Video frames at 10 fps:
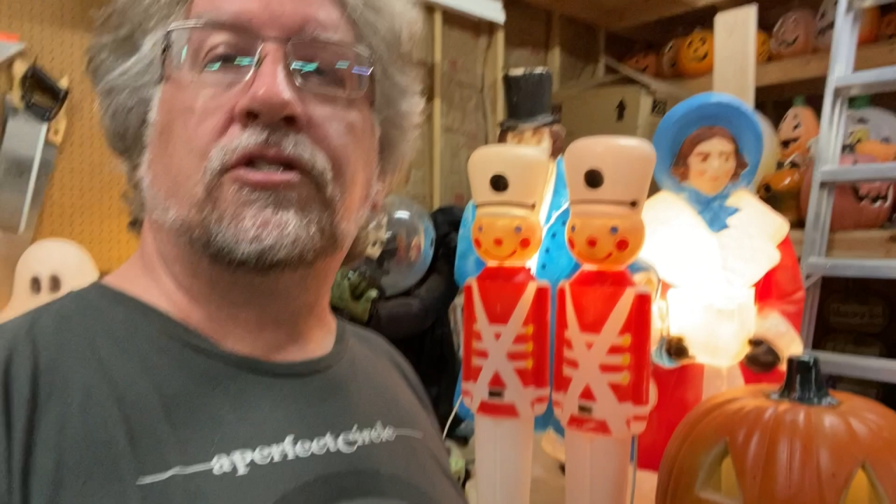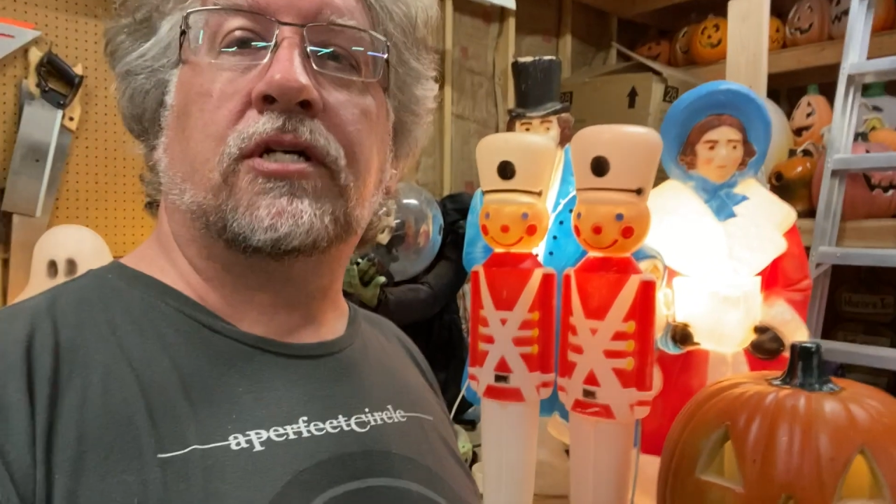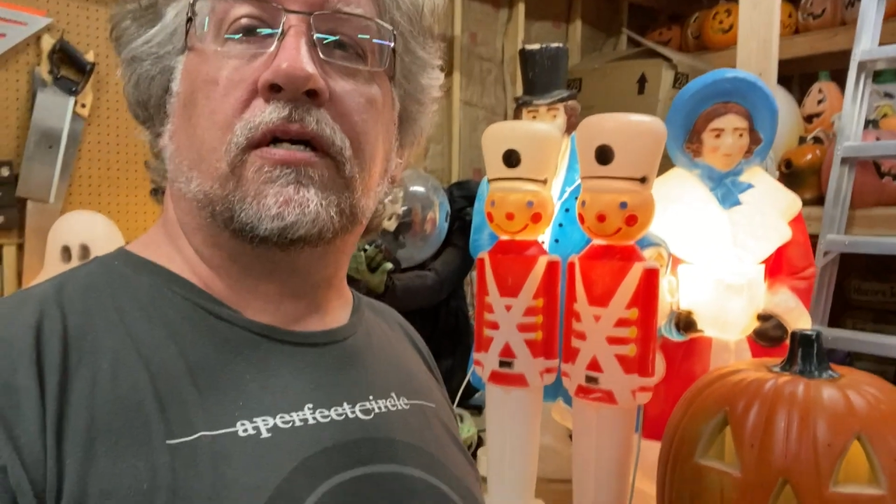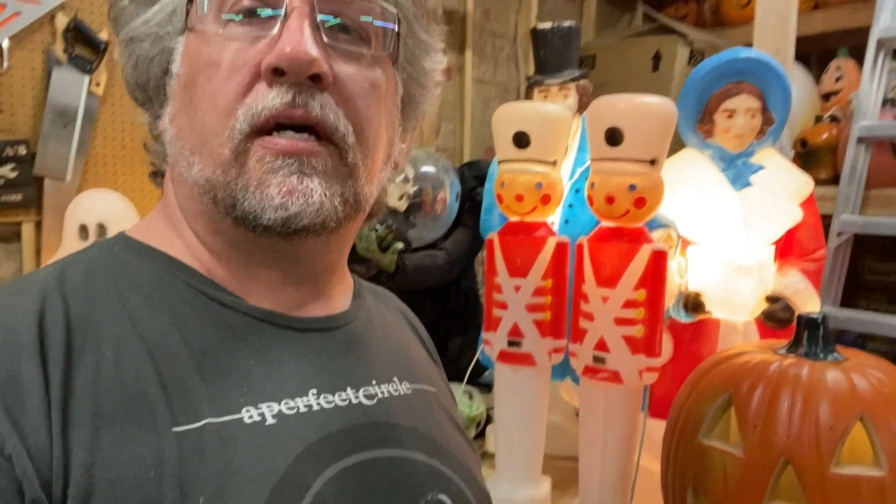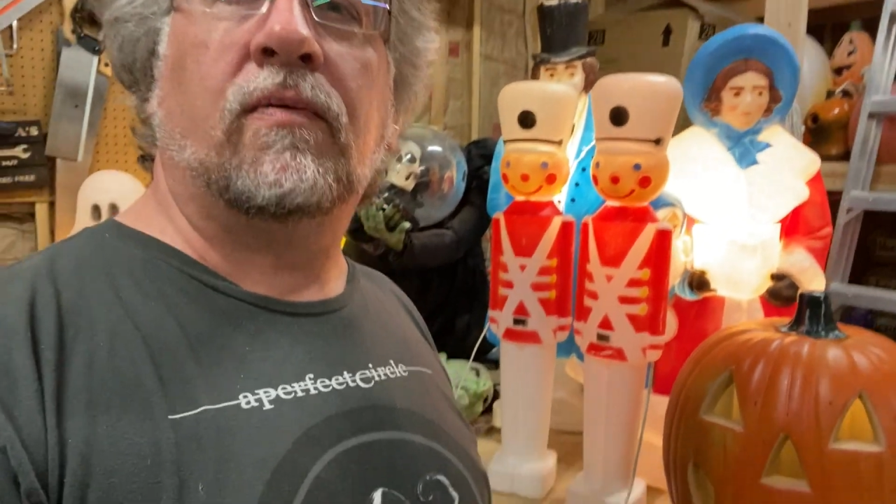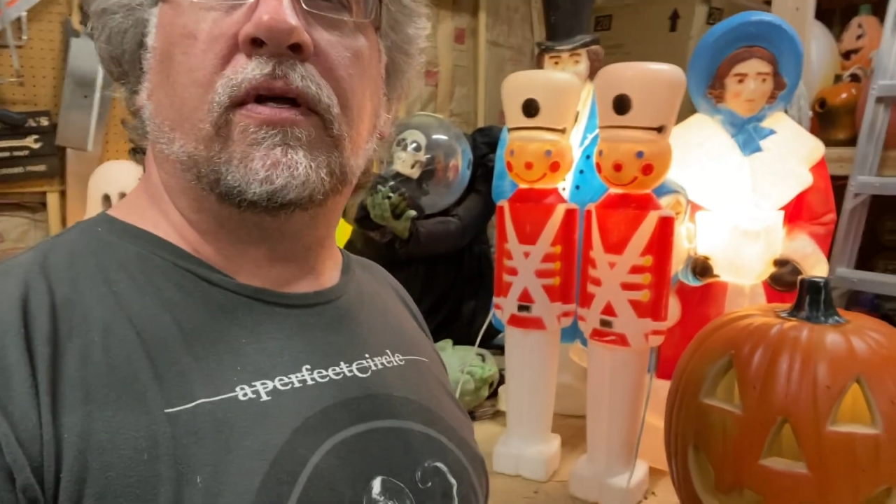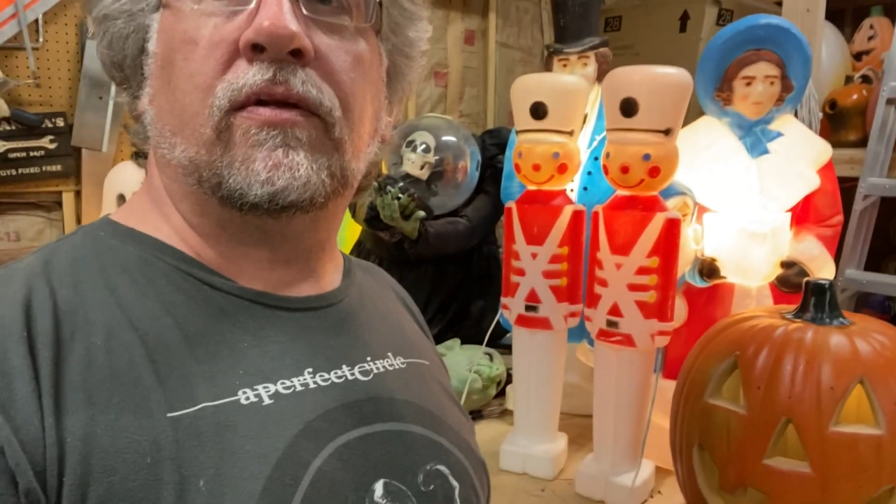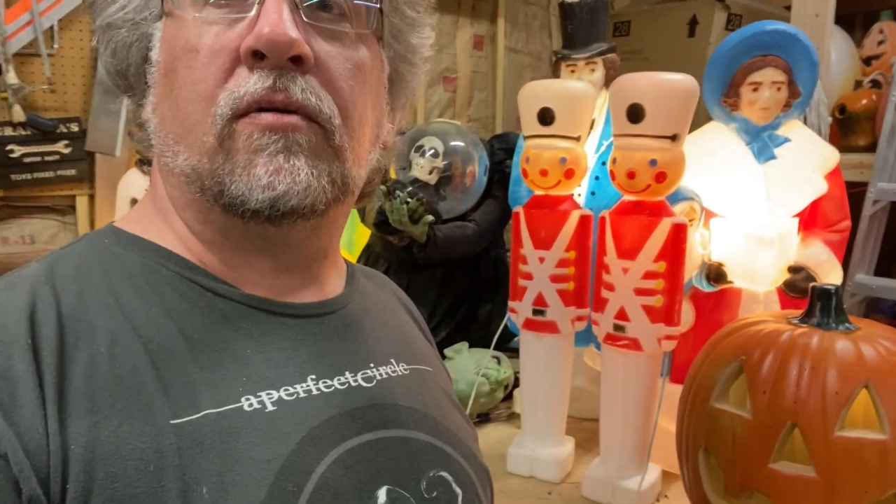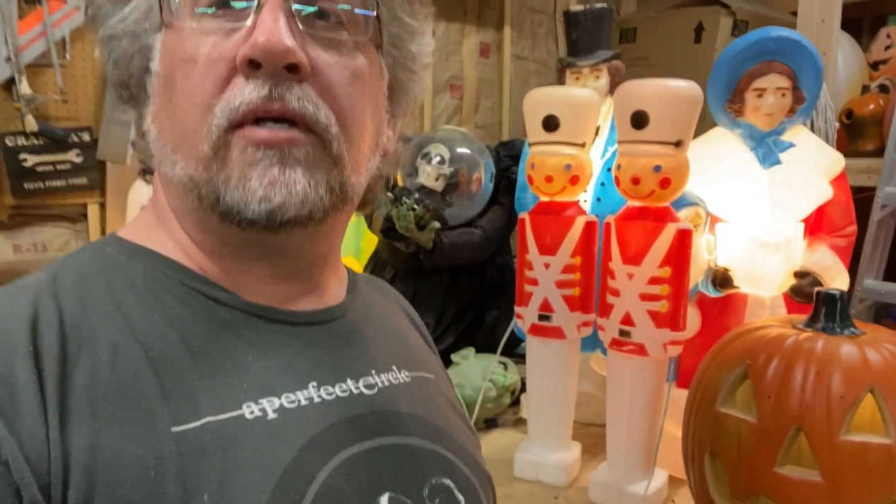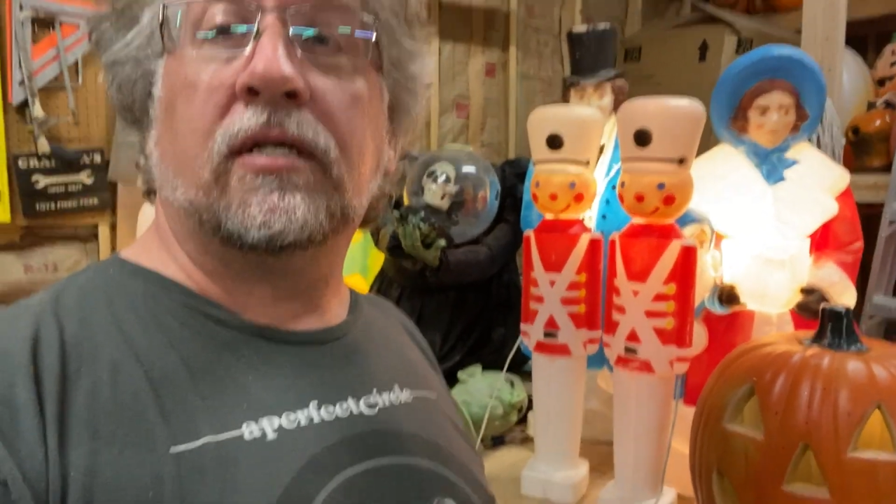share that with
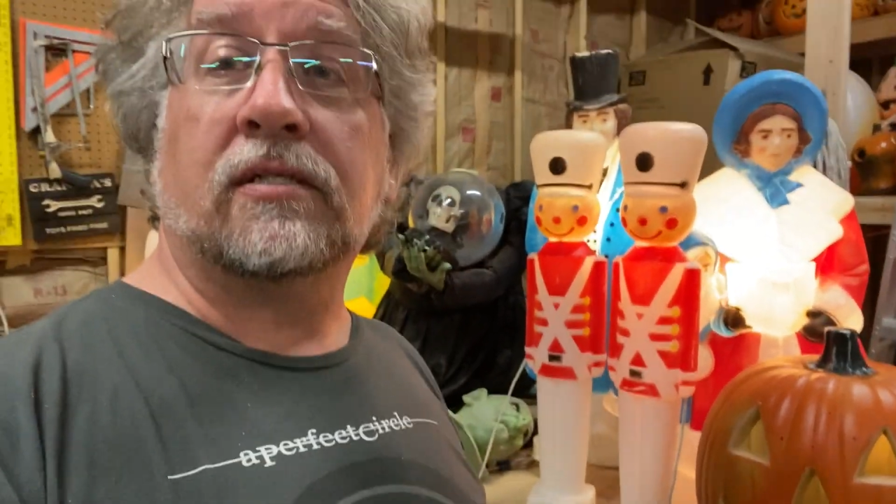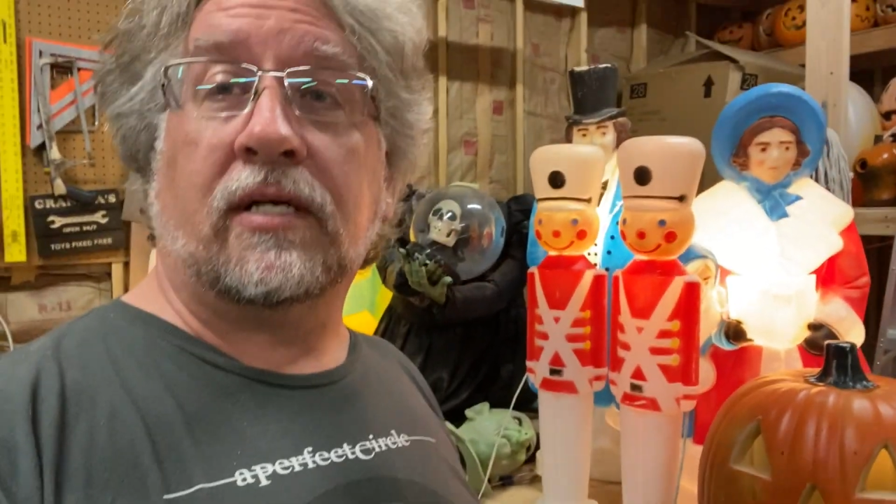you because,